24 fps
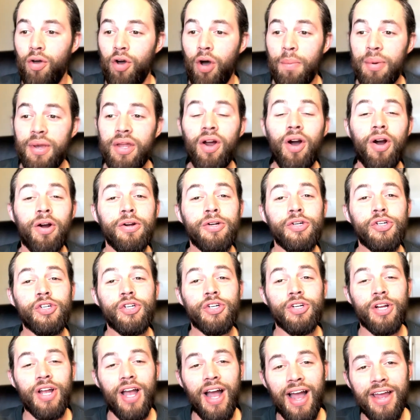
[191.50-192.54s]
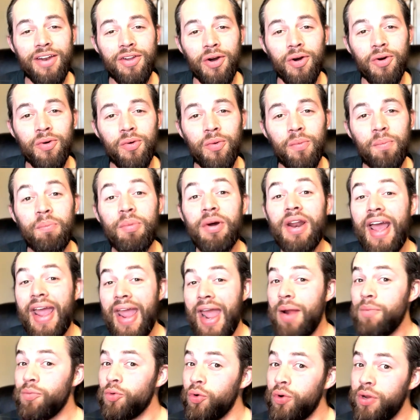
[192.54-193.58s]
A bit harsh, I know, but I
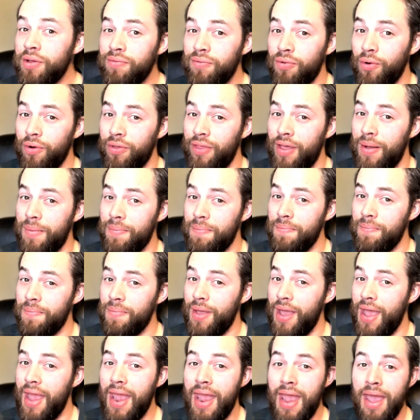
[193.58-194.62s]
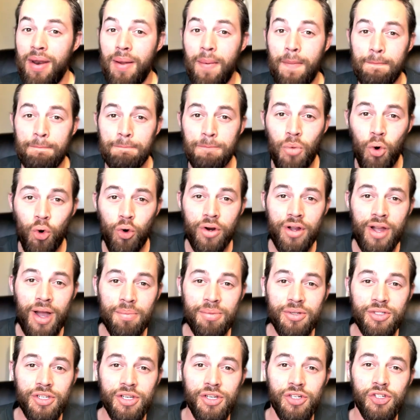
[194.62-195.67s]
am rooting for them, and more
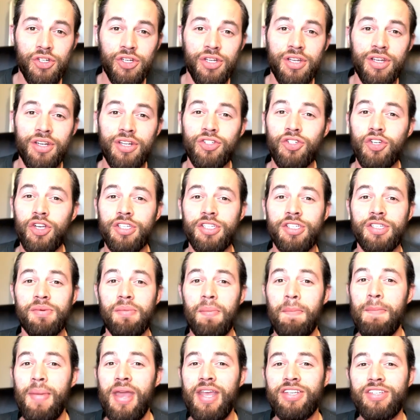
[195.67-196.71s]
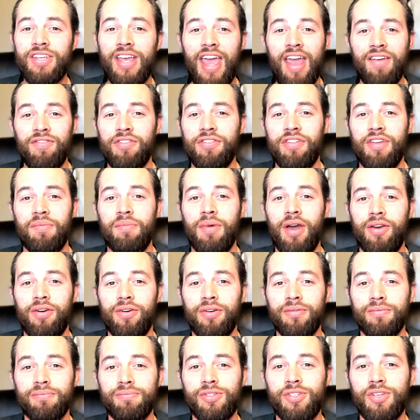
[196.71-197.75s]
competition just makes everything
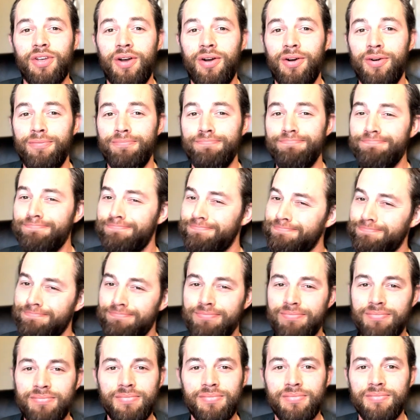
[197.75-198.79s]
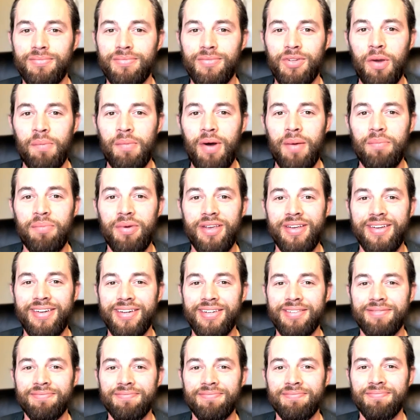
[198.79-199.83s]
better. So, come on,
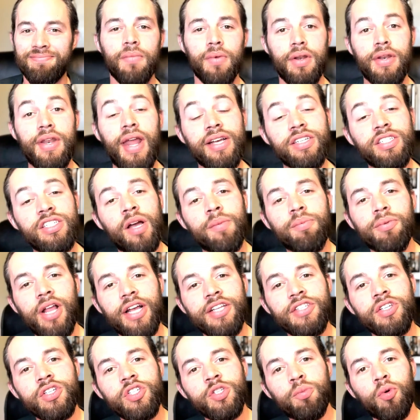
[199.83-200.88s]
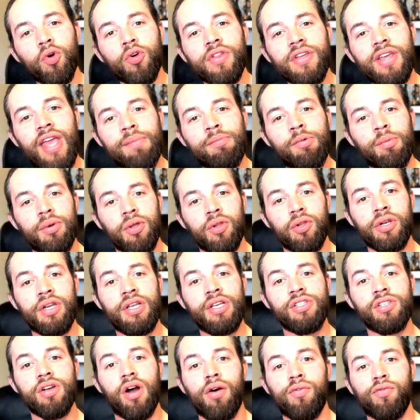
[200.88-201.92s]
Pika. Next up, let's explore the
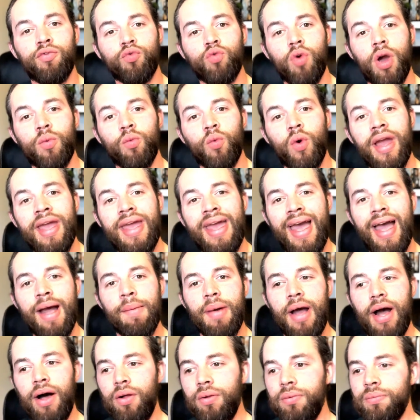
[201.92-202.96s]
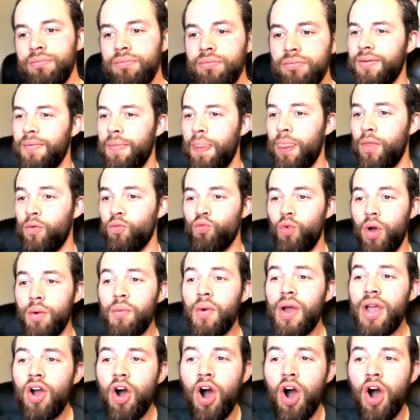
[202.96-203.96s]
capabilities of Runway ML. Runway